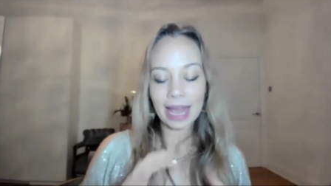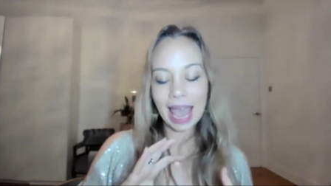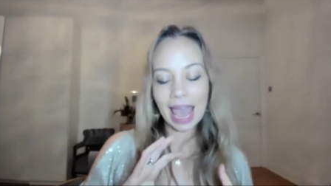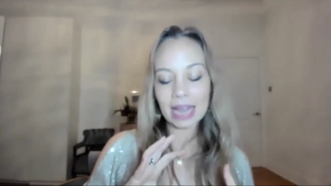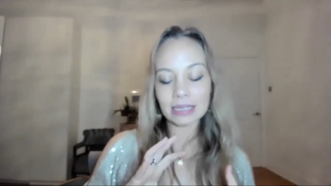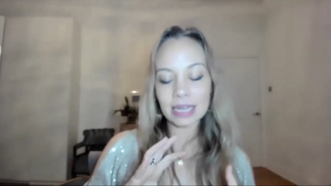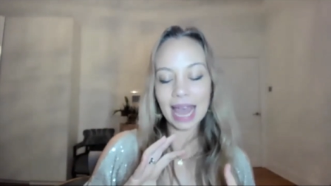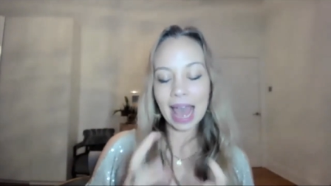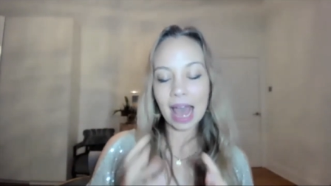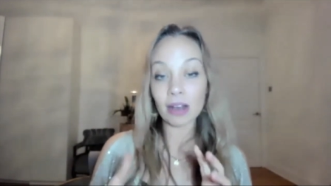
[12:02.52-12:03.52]
and
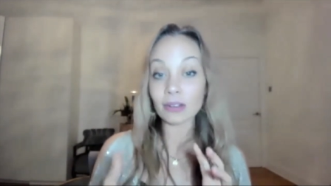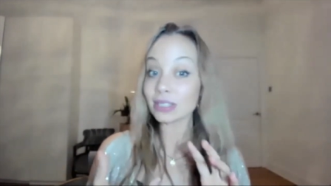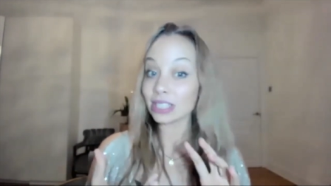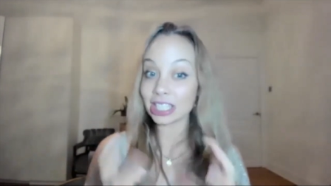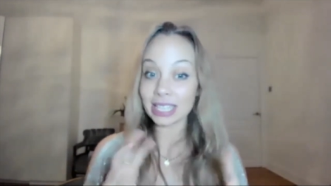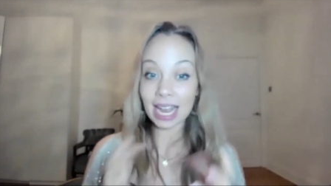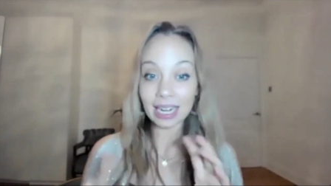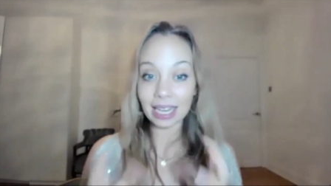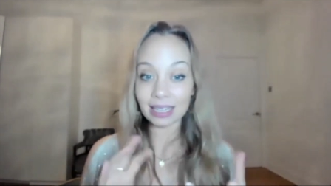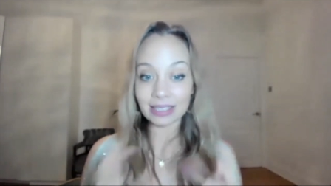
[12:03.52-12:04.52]
our
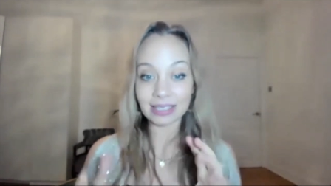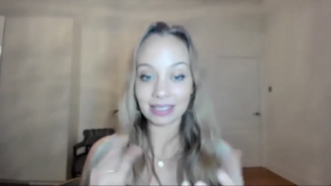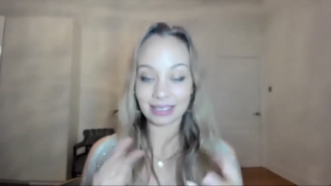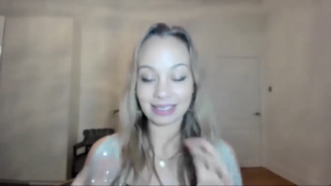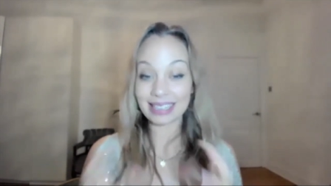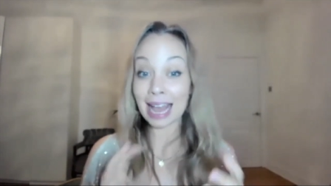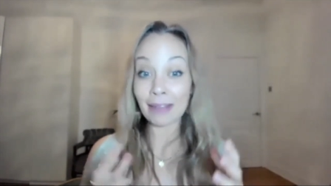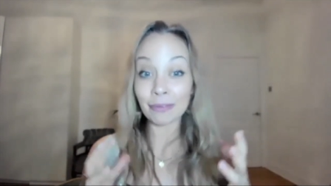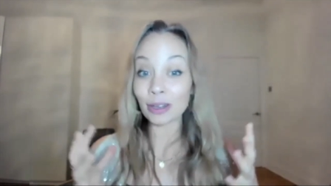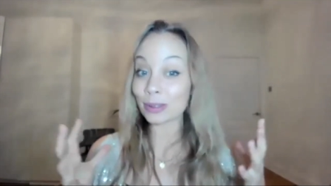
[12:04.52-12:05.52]
genetics
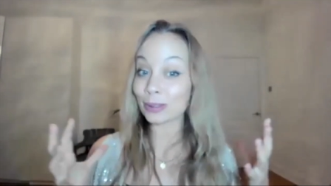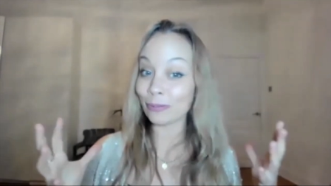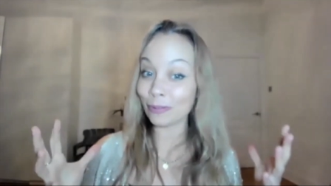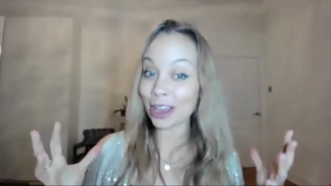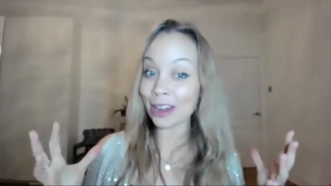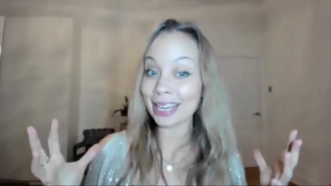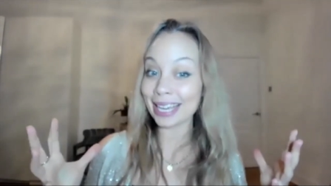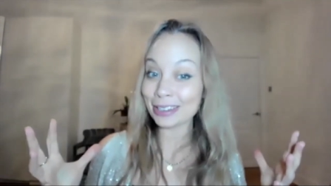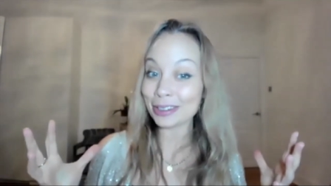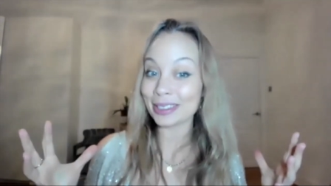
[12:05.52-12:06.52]
have got some very
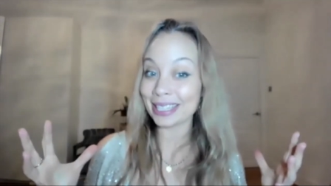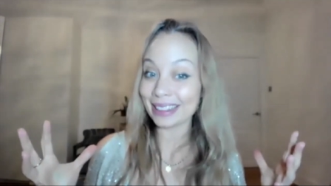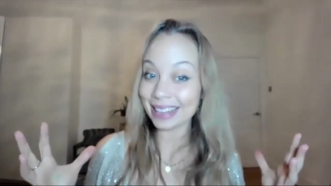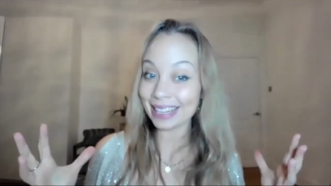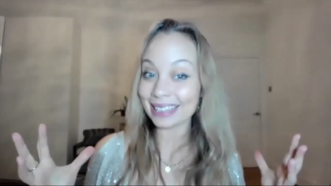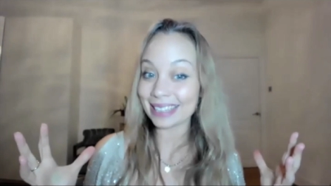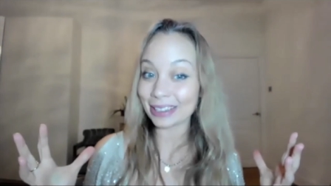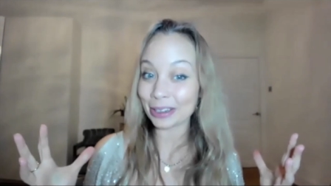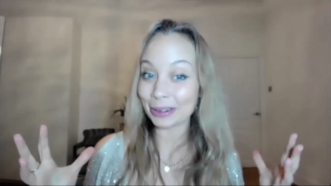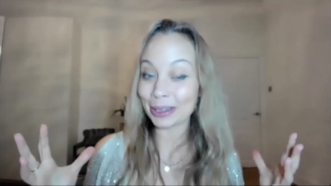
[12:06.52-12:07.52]
interesting things that are
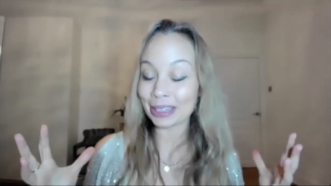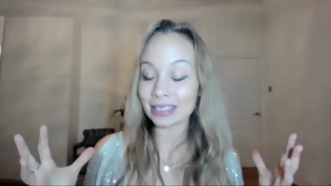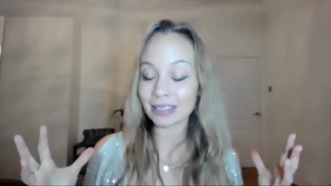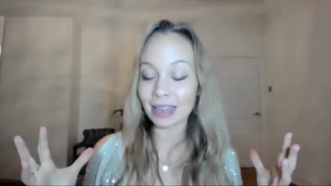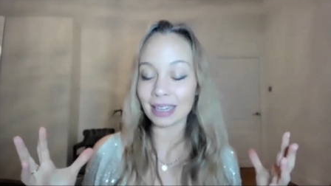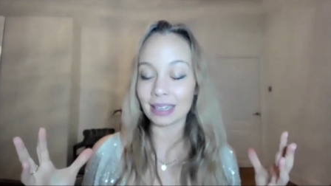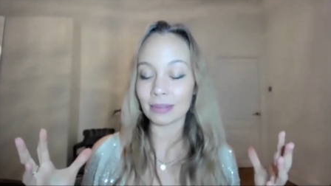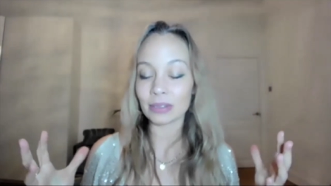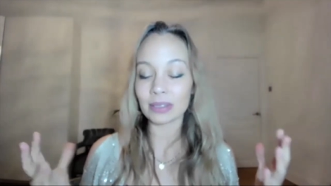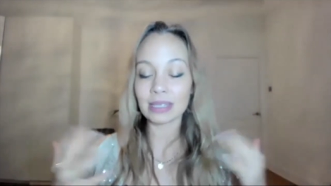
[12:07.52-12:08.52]
going on inside of
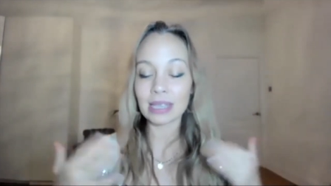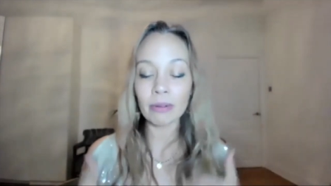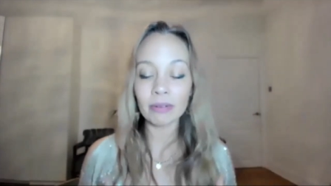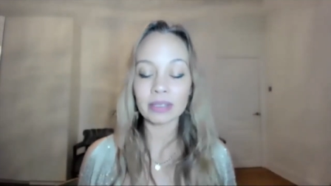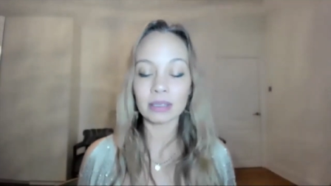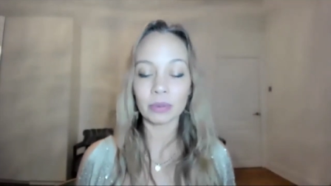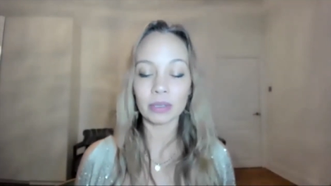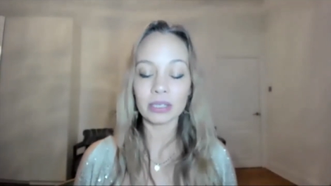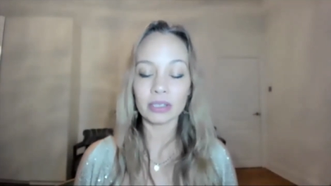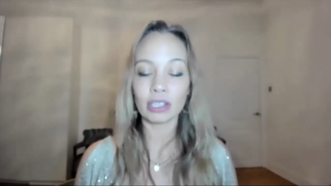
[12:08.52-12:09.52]
them. So some of us are
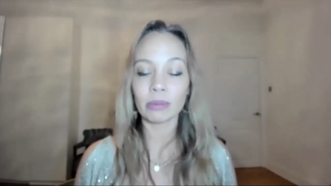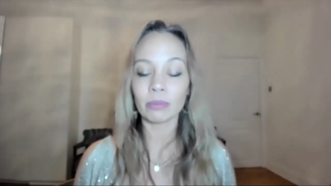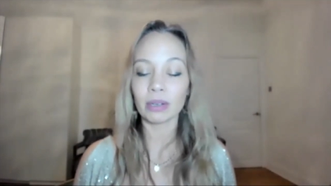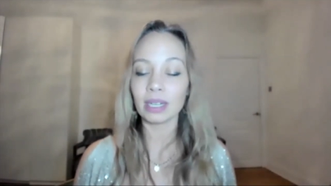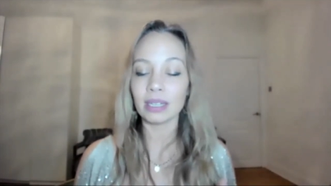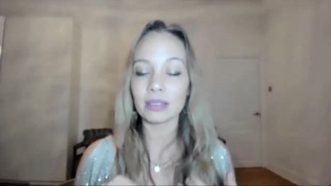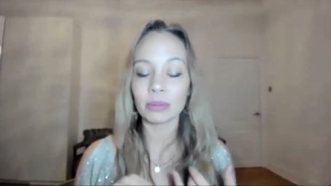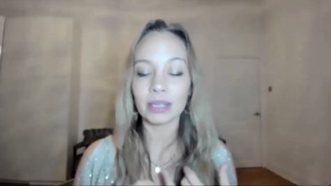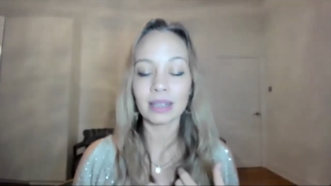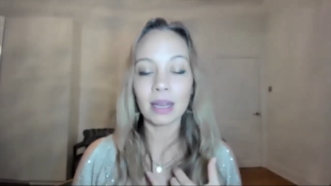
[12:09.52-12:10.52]
born into human bodies
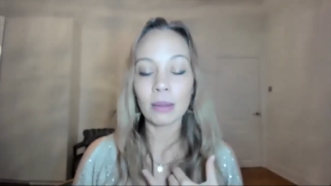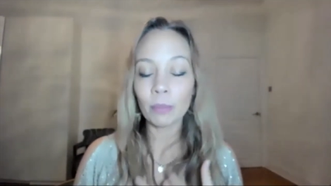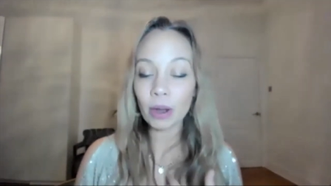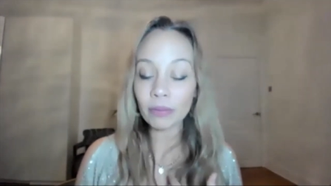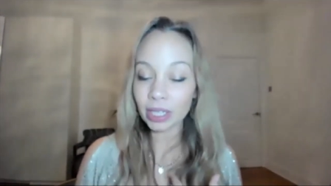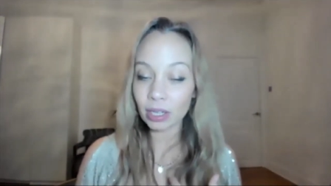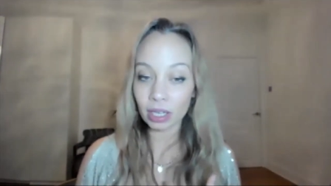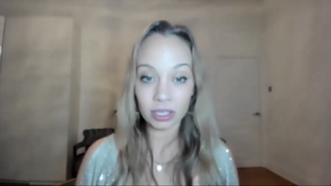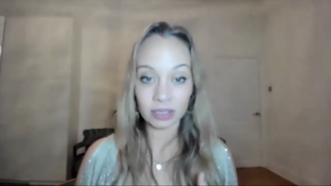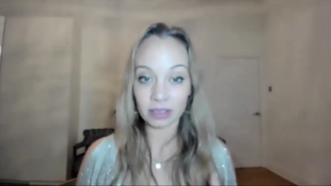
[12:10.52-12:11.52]
with poverty
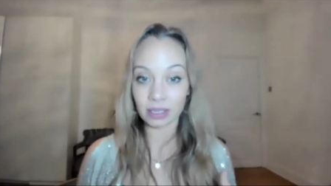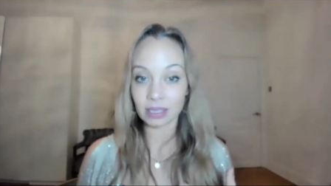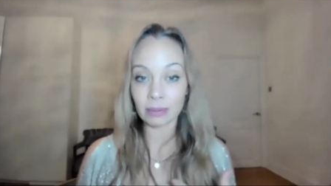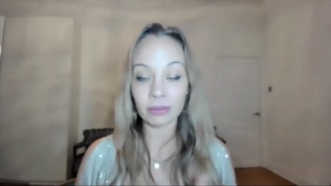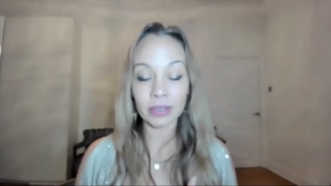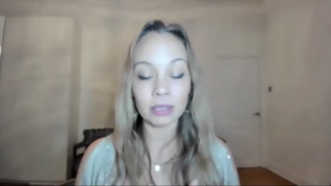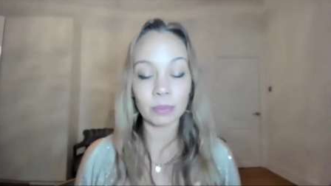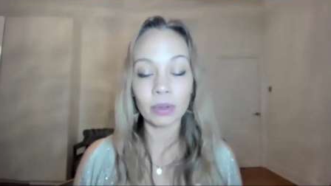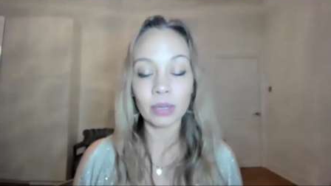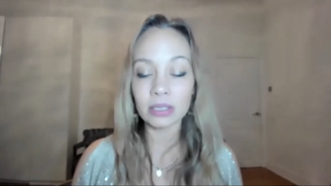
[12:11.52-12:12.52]
consciousness. Some of us are
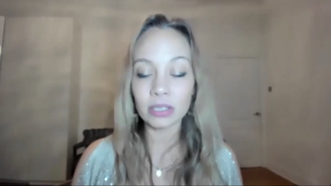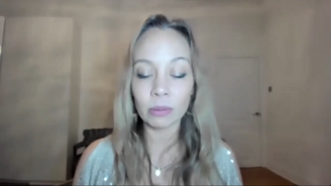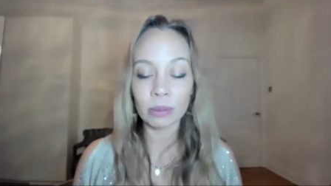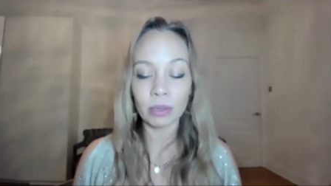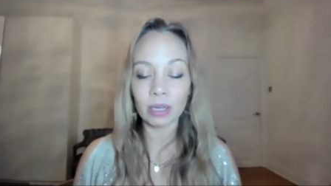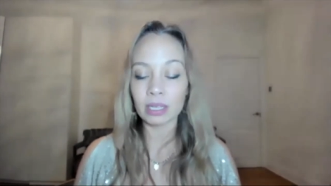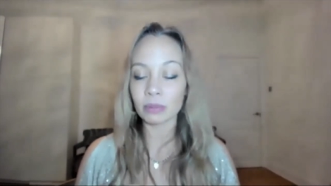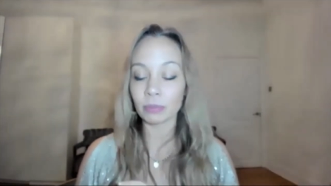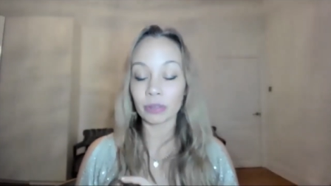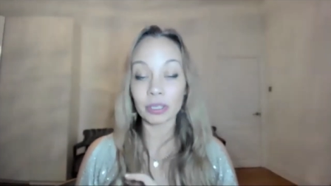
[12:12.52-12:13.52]
born into human bodies
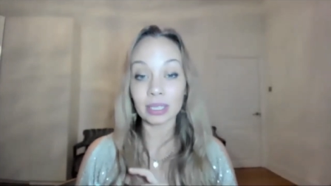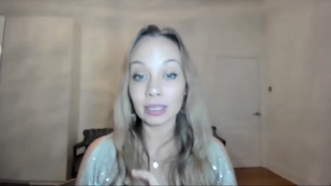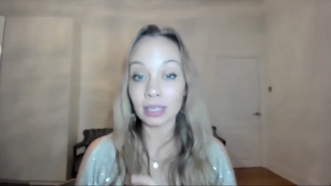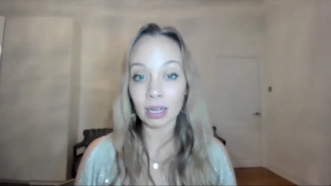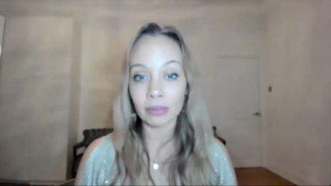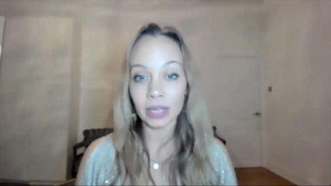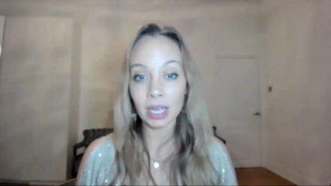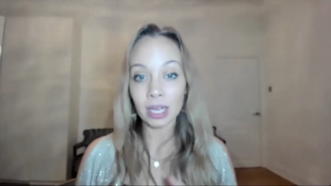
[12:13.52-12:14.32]
with broken love.